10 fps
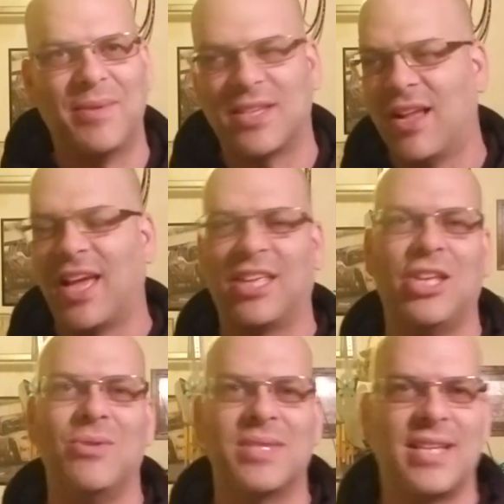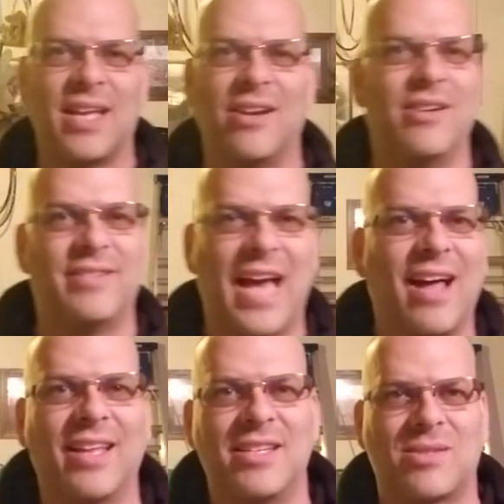It's not like Houston or
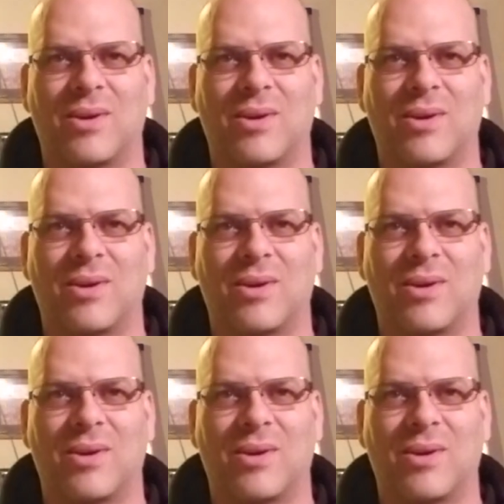Dallas